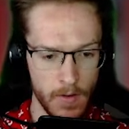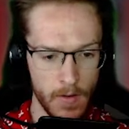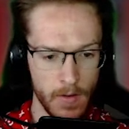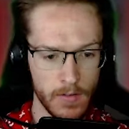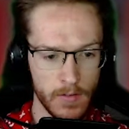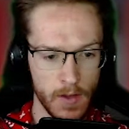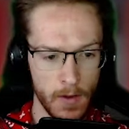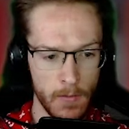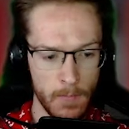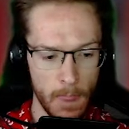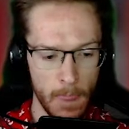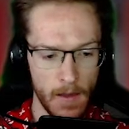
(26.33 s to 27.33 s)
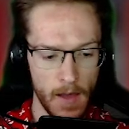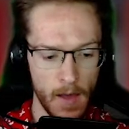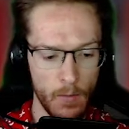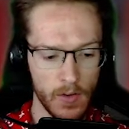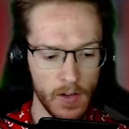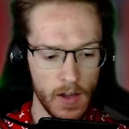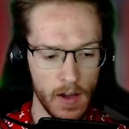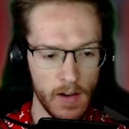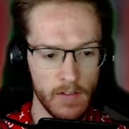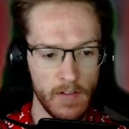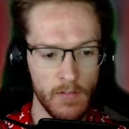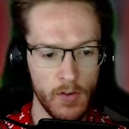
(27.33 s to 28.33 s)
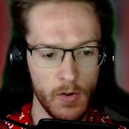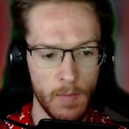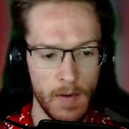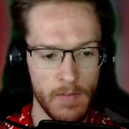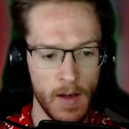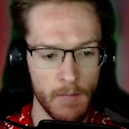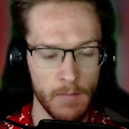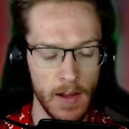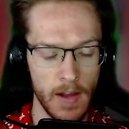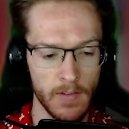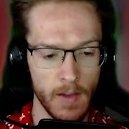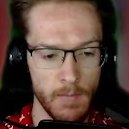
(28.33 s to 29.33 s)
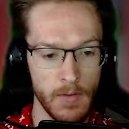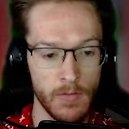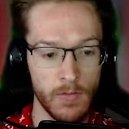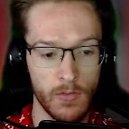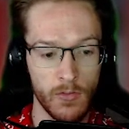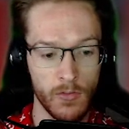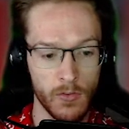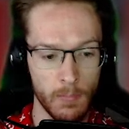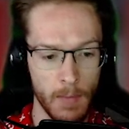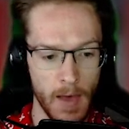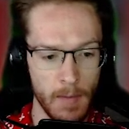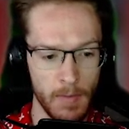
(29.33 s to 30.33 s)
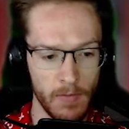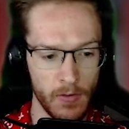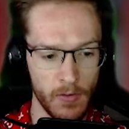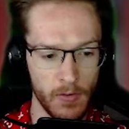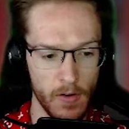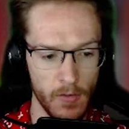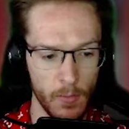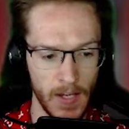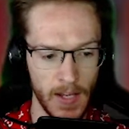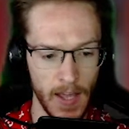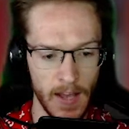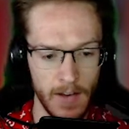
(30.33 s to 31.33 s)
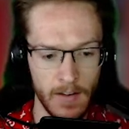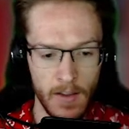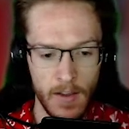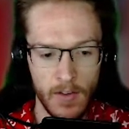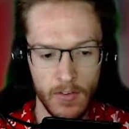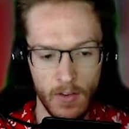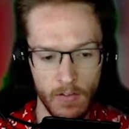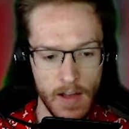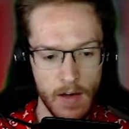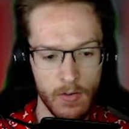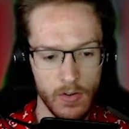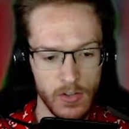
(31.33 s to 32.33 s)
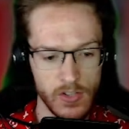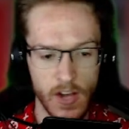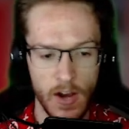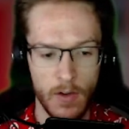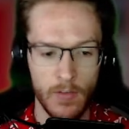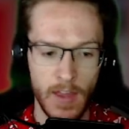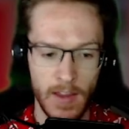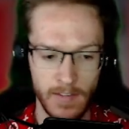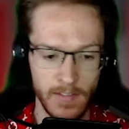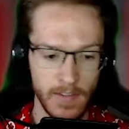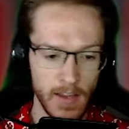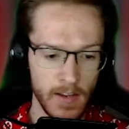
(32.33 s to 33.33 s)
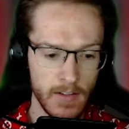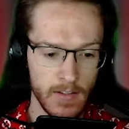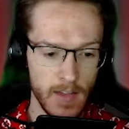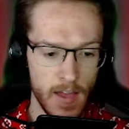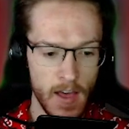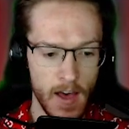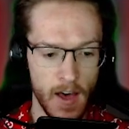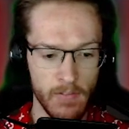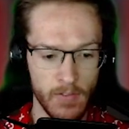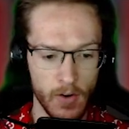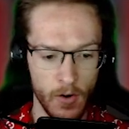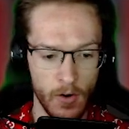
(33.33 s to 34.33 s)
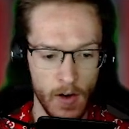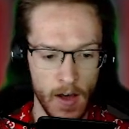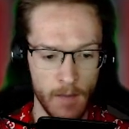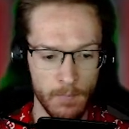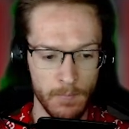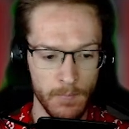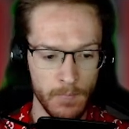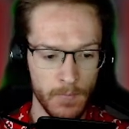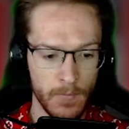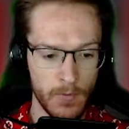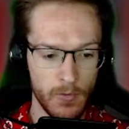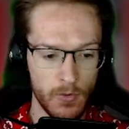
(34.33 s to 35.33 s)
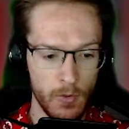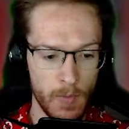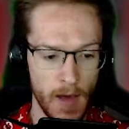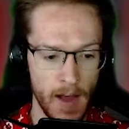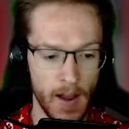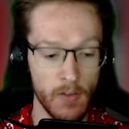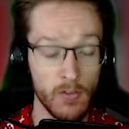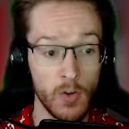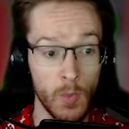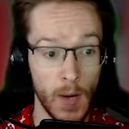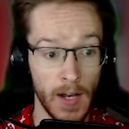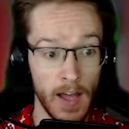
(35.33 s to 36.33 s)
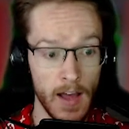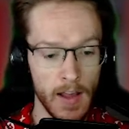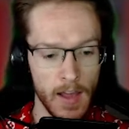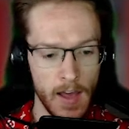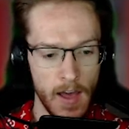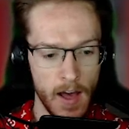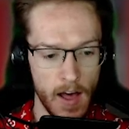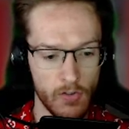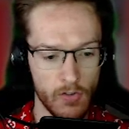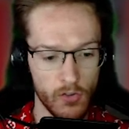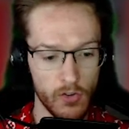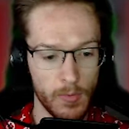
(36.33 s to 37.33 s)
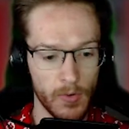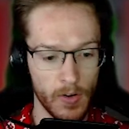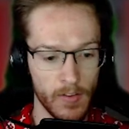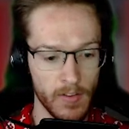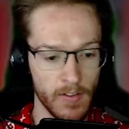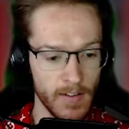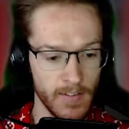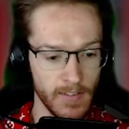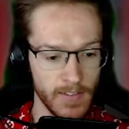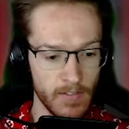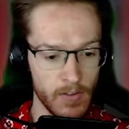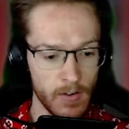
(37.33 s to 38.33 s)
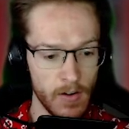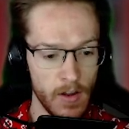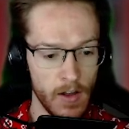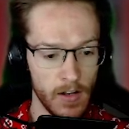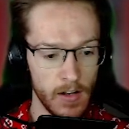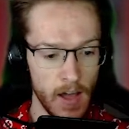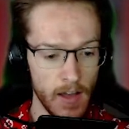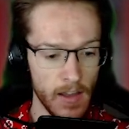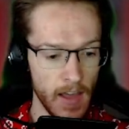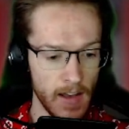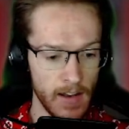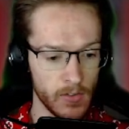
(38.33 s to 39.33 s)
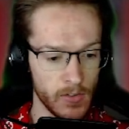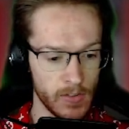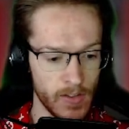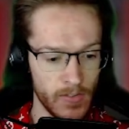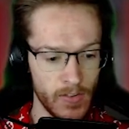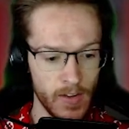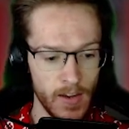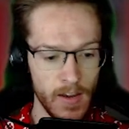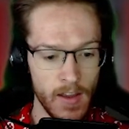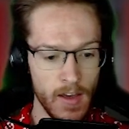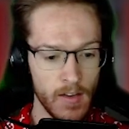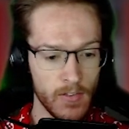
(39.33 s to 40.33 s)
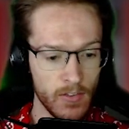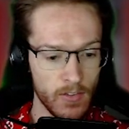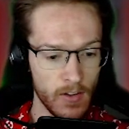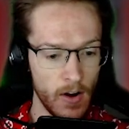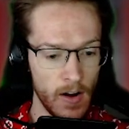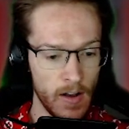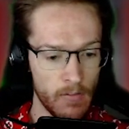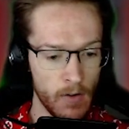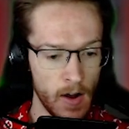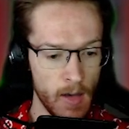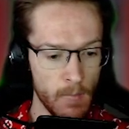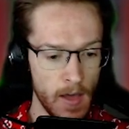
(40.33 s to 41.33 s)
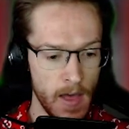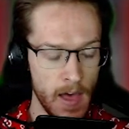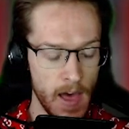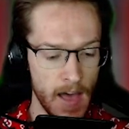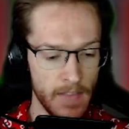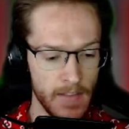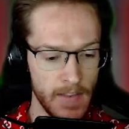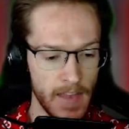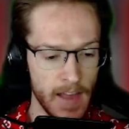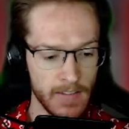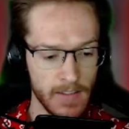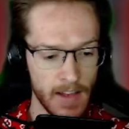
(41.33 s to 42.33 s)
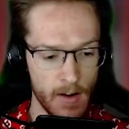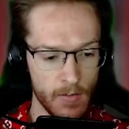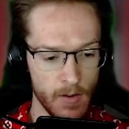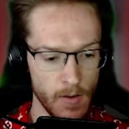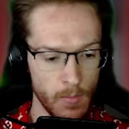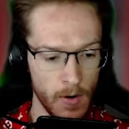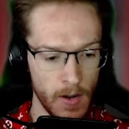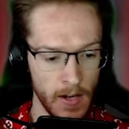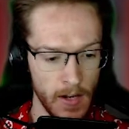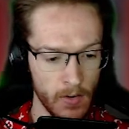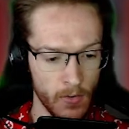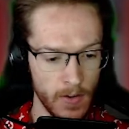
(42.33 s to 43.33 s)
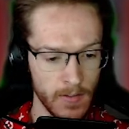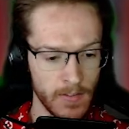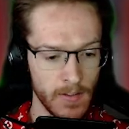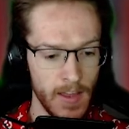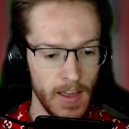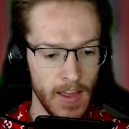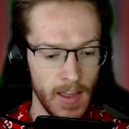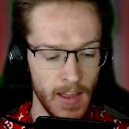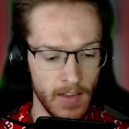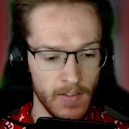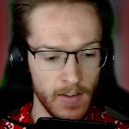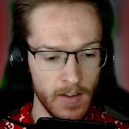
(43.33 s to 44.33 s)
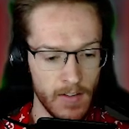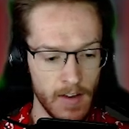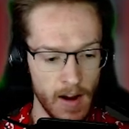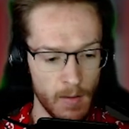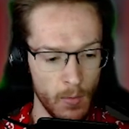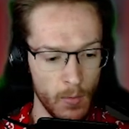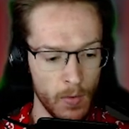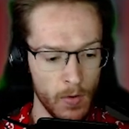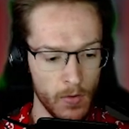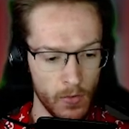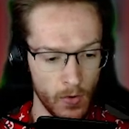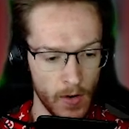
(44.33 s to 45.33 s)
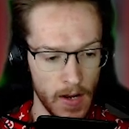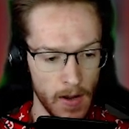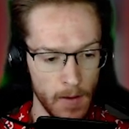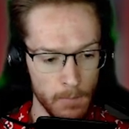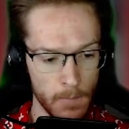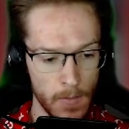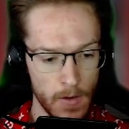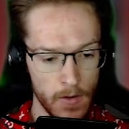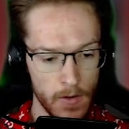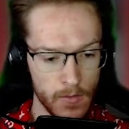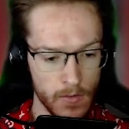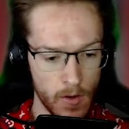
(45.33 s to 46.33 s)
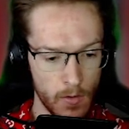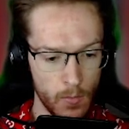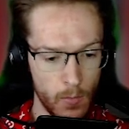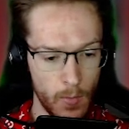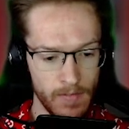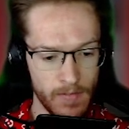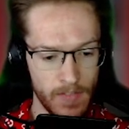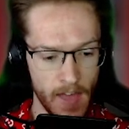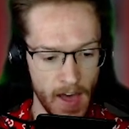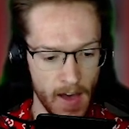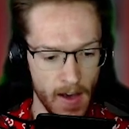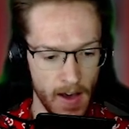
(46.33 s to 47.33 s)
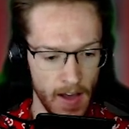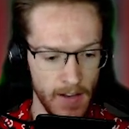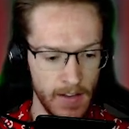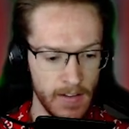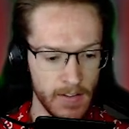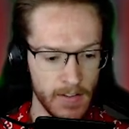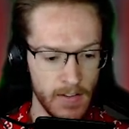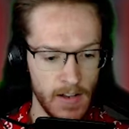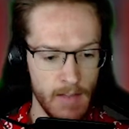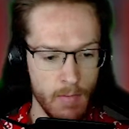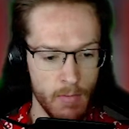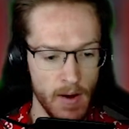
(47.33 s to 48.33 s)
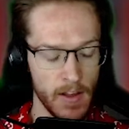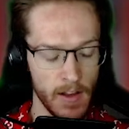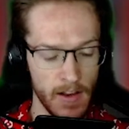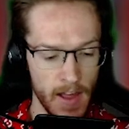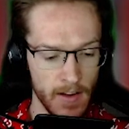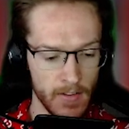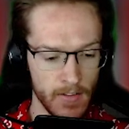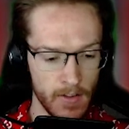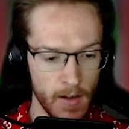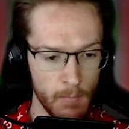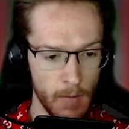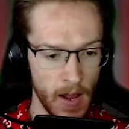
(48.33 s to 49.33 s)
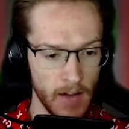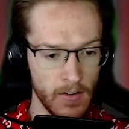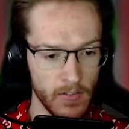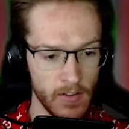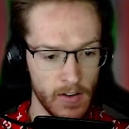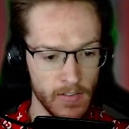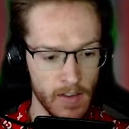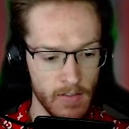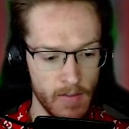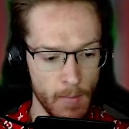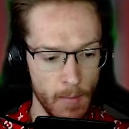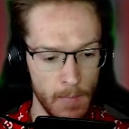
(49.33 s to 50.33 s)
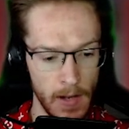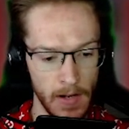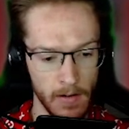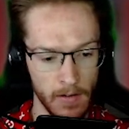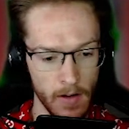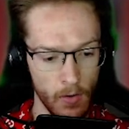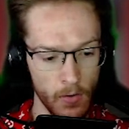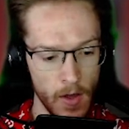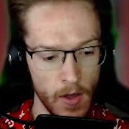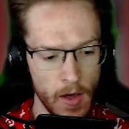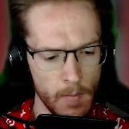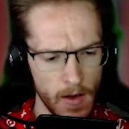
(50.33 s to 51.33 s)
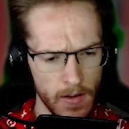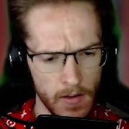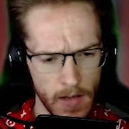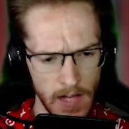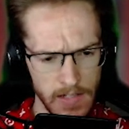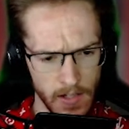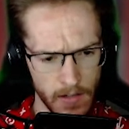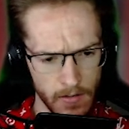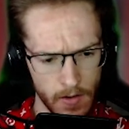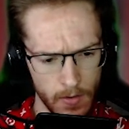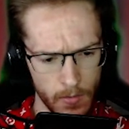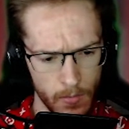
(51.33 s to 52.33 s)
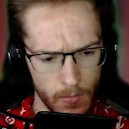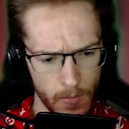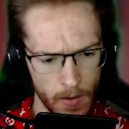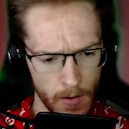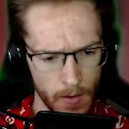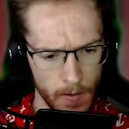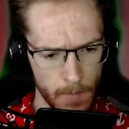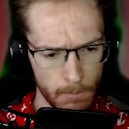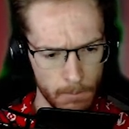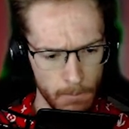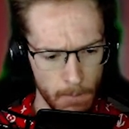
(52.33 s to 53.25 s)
So I wanted to kind of give you a bit of an update, because I've been spamming through this over the weekend. So I've now got Genos to 86, I've got Super and 120 luck, I've got Supersonic to 97 luck and level 70, slowly leveling up, and the next character I want to increase is Terrible Tornado. So with that, I need to Limit Breaker next, but I just need to save up a million gold. But actually, you know,